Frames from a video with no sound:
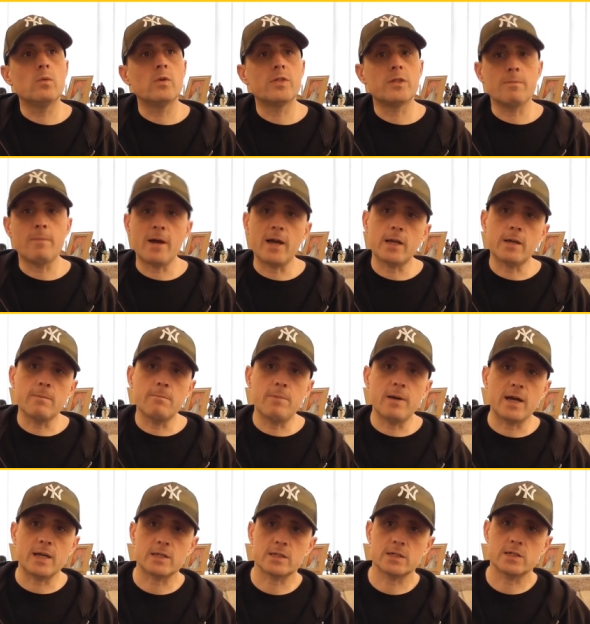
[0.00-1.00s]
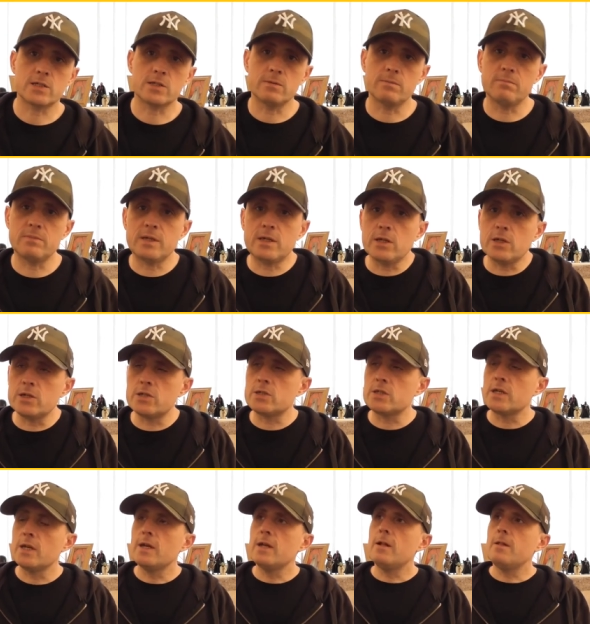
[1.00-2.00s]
with the back compat system because